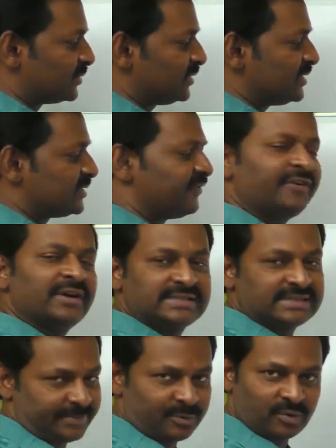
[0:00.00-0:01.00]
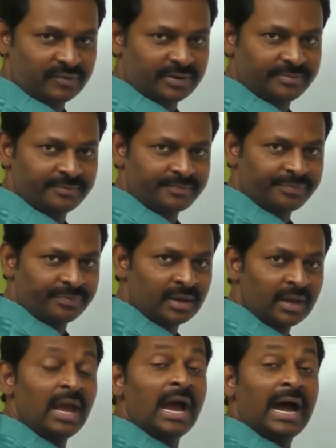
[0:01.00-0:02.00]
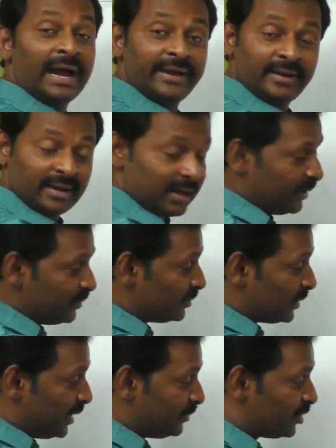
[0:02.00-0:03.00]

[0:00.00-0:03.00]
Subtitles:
This is the first step over. I'm